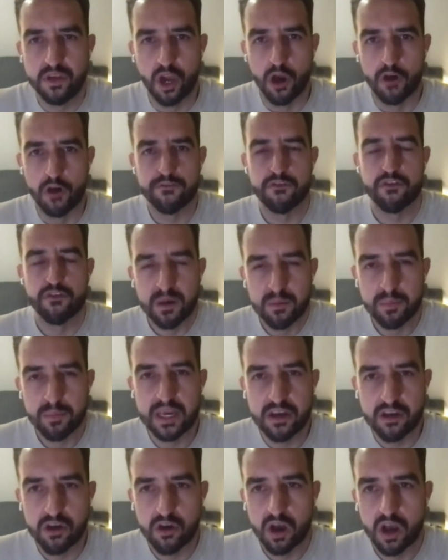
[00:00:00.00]
go for it and
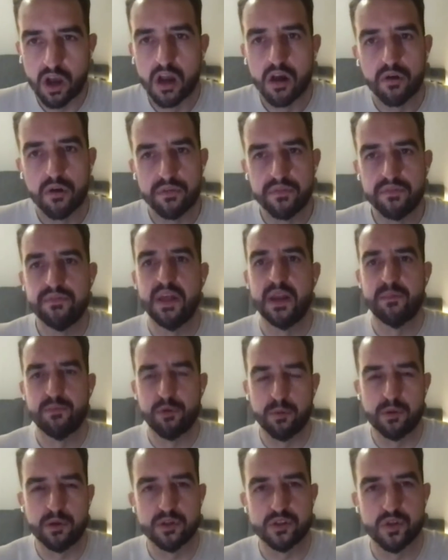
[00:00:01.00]
be gung-ho, they'd have
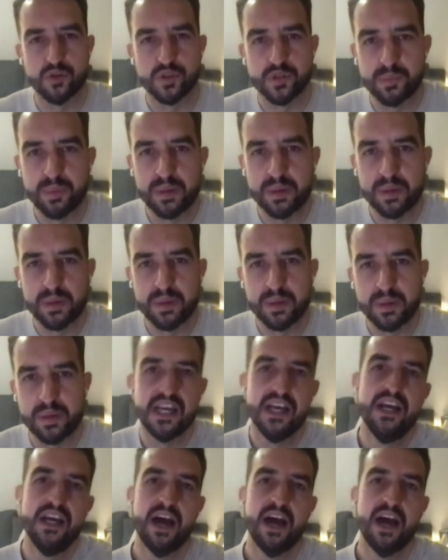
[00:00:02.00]
probably got torn to pieces.